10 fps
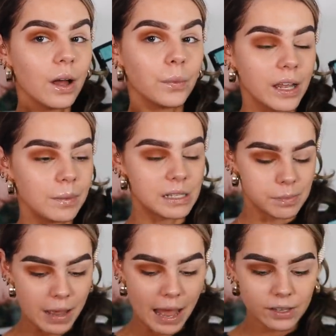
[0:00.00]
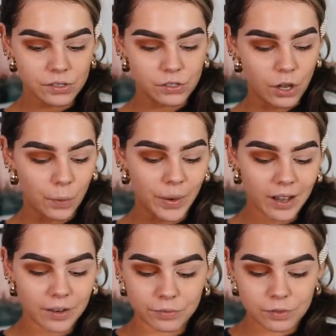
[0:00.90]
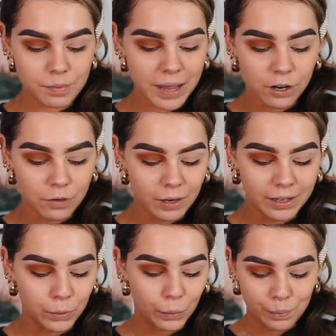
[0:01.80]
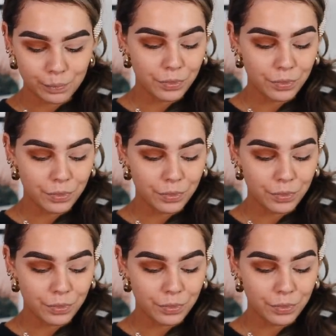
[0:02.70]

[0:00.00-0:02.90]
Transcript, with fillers: I want to keep this matte, so we're kind of making our own little